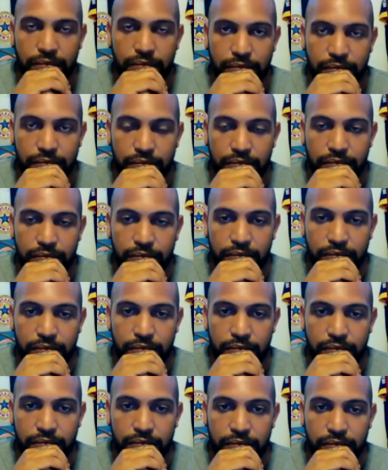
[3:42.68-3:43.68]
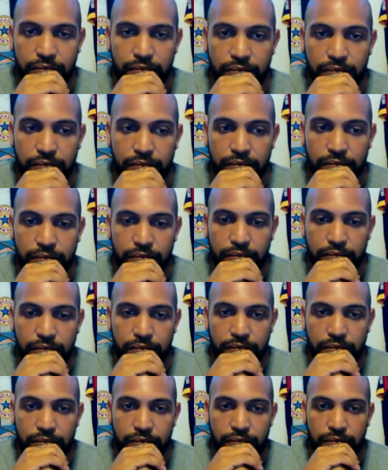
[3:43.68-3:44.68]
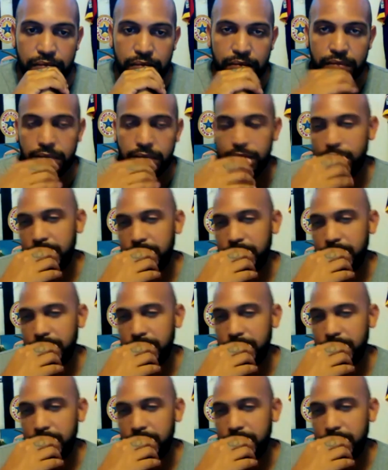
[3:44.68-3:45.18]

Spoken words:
surprising because from like one